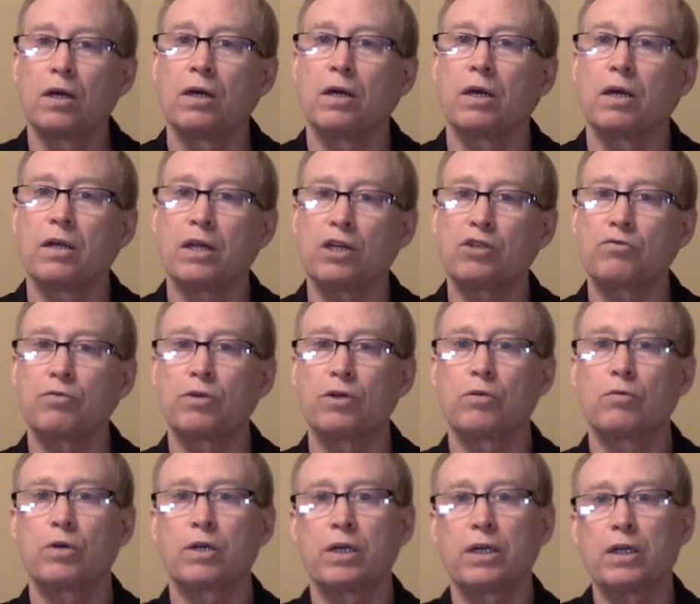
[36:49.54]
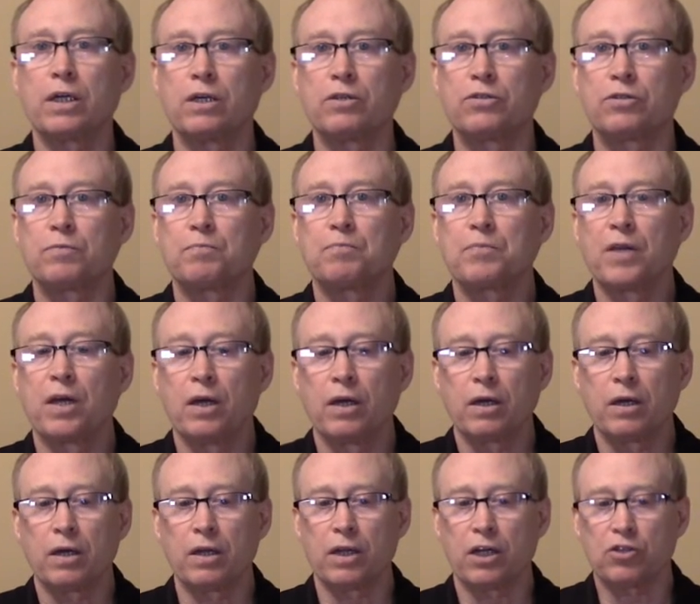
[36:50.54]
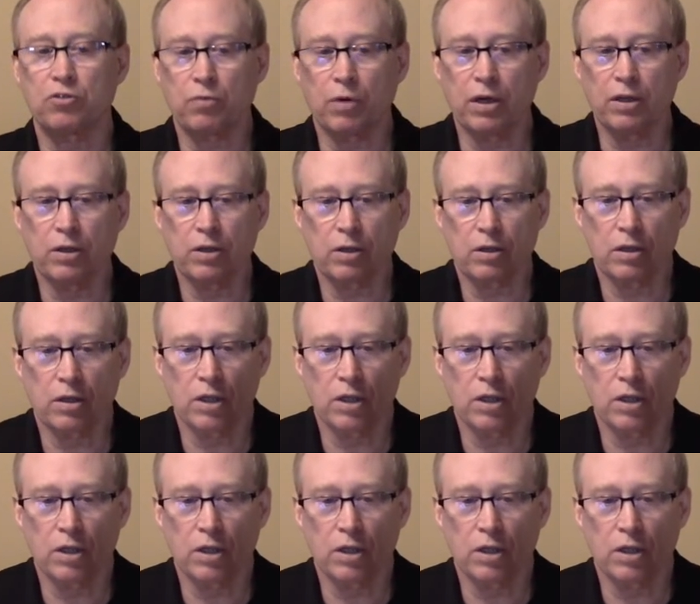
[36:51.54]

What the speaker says: And that's really what it is. And that's why the